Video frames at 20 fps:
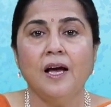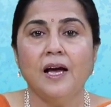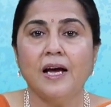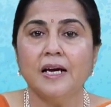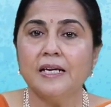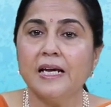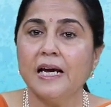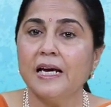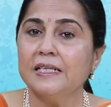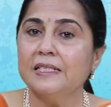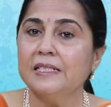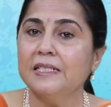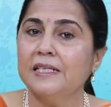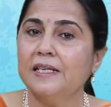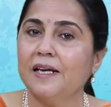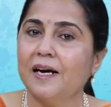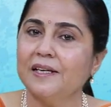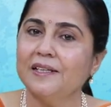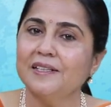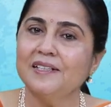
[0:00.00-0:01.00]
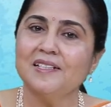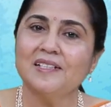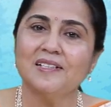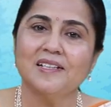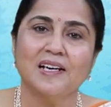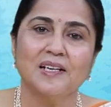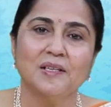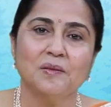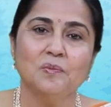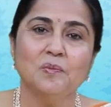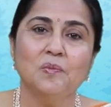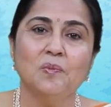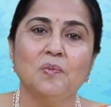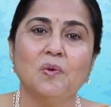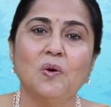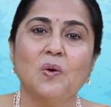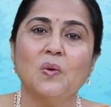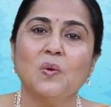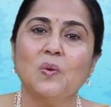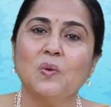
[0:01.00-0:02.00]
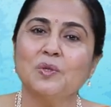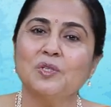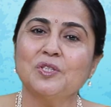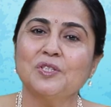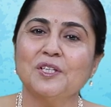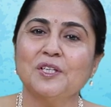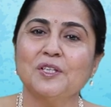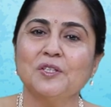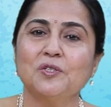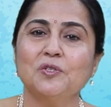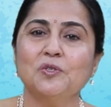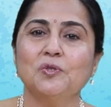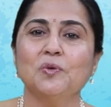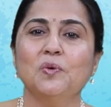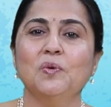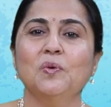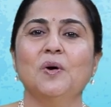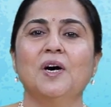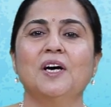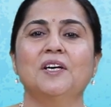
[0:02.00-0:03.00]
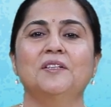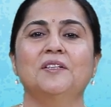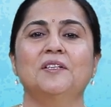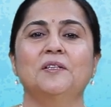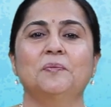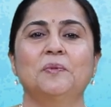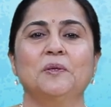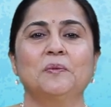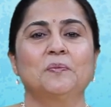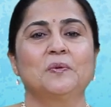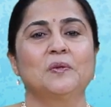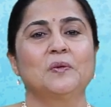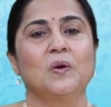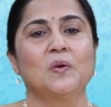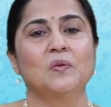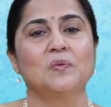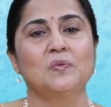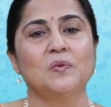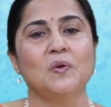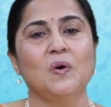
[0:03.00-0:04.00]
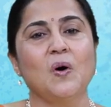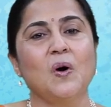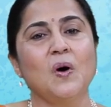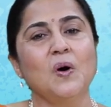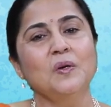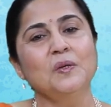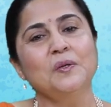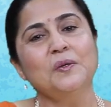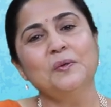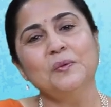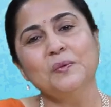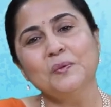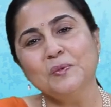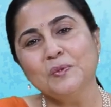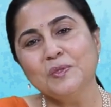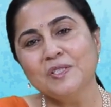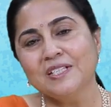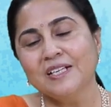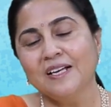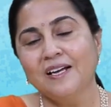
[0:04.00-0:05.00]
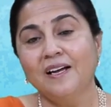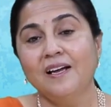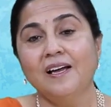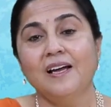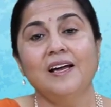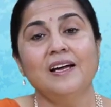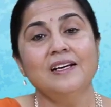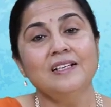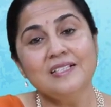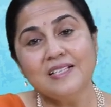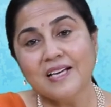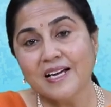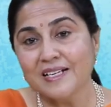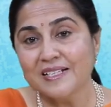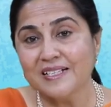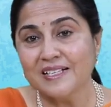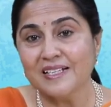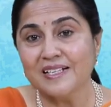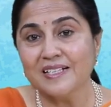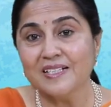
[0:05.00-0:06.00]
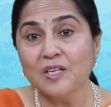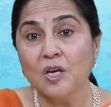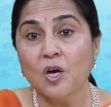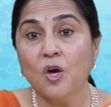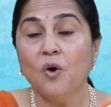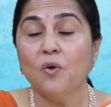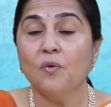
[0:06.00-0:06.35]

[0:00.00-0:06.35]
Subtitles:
had had a nice time hosting 200 people of all hues and sizes